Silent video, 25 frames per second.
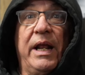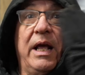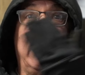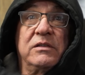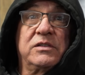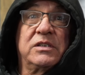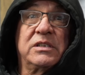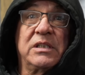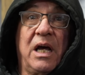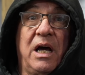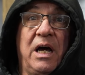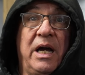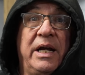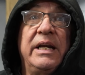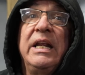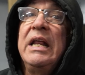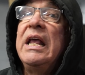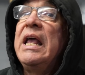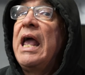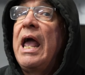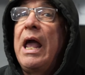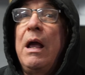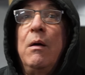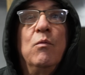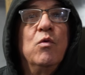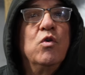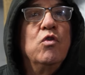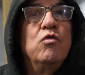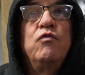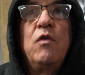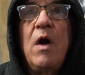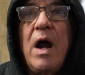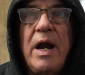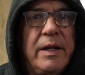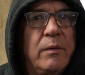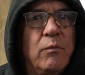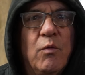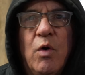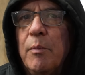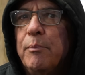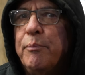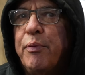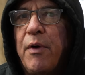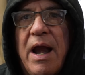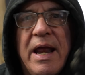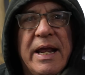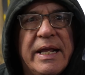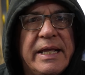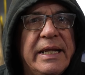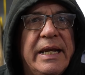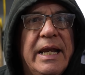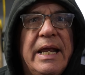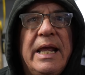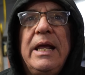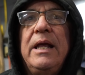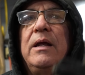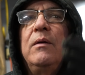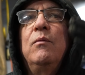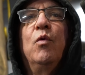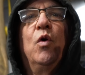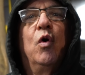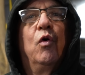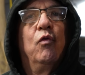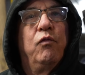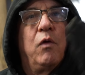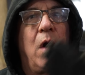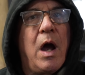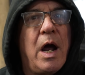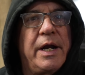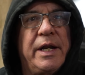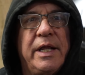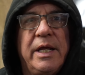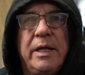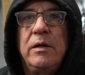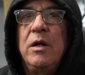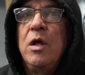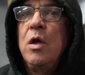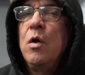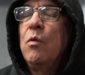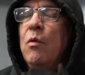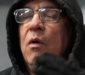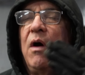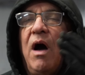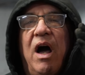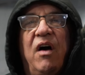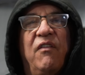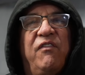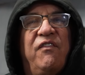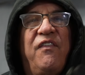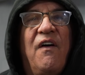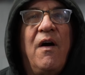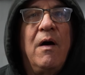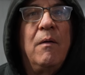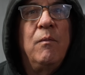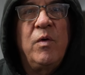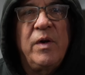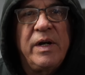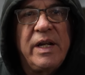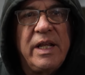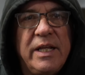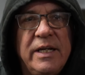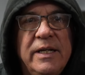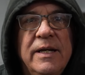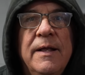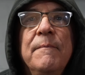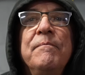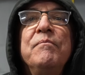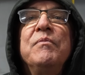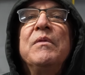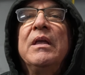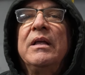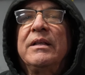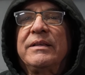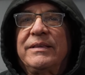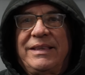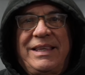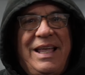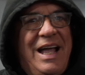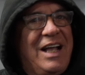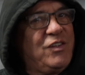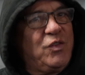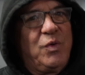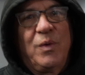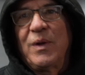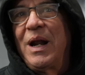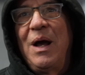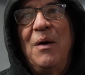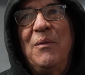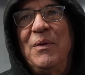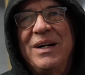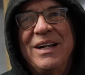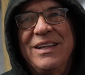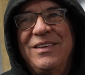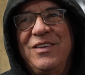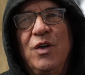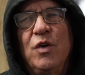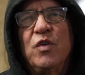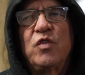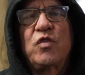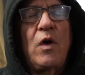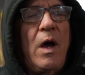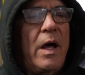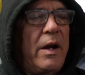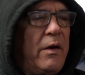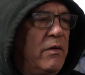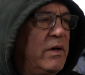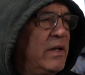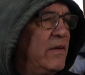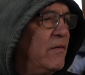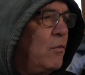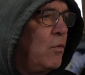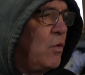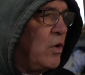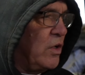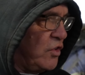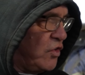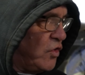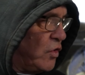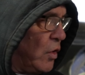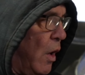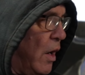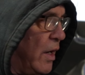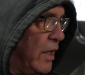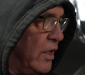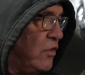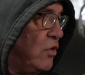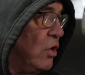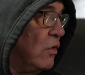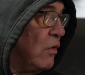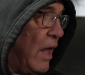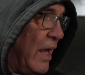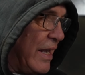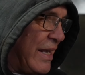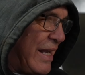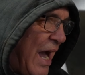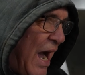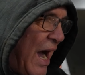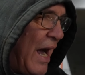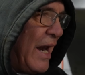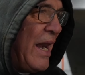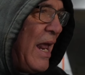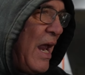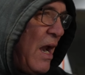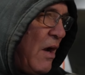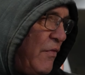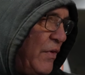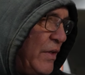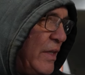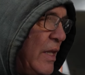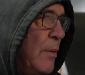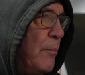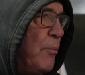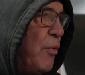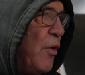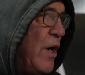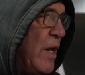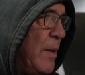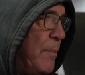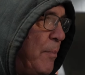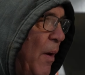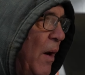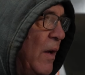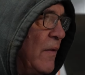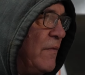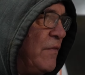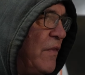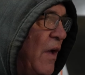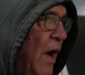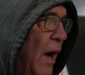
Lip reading: outside and we'll run it. We'll break it in. We'll run it. We'll have fun with it. That's what I want to do. So I don't even want to start it till I got everything pretty buttoned